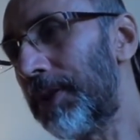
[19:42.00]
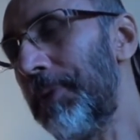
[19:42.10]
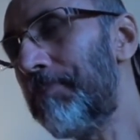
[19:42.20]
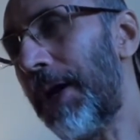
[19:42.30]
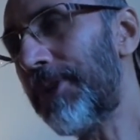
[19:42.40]

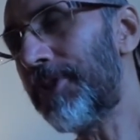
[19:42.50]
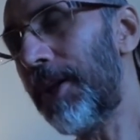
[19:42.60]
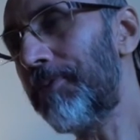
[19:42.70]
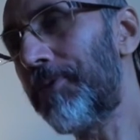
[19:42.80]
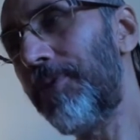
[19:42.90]
give
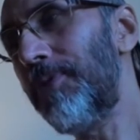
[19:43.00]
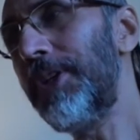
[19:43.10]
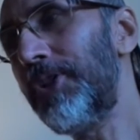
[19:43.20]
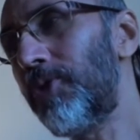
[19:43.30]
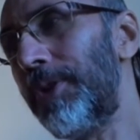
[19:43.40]
myself
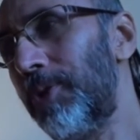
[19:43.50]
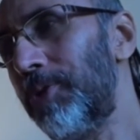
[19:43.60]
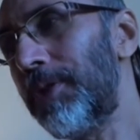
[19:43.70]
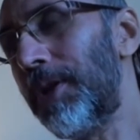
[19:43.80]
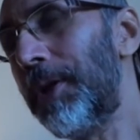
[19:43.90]
fully to
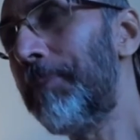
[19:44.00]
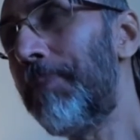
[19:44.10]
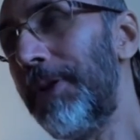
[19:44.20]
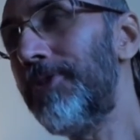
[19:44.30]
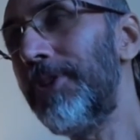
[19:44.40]
you,
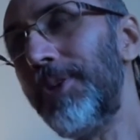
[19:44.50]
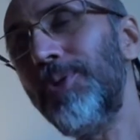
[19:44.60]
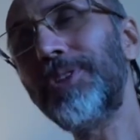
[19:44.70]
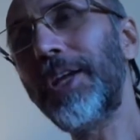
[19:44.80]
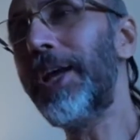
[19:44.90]
please
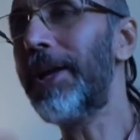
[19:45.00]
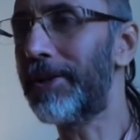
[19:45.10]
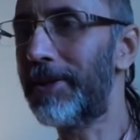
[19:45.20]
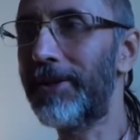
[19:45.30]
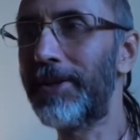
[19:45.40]
you
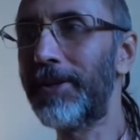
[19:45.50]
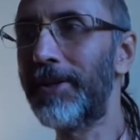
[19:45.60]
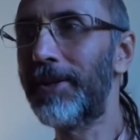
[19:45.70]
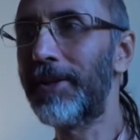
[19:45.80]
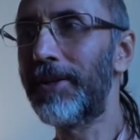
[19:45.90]
take,
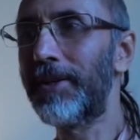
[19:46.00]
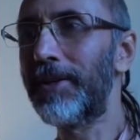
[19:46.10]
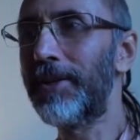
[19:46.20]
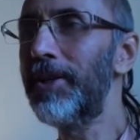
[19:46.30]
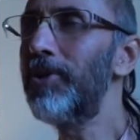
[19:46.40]

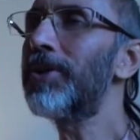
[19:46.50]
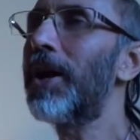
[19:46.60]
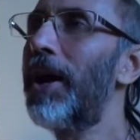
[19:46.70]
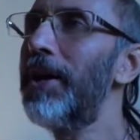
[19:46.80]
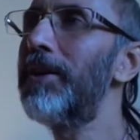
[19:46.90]
you
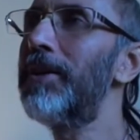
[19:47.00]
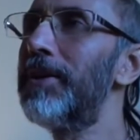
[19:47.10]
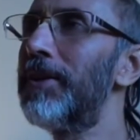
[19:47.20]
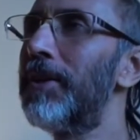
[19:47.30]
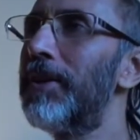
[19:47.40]

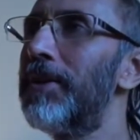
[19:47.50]
kindly,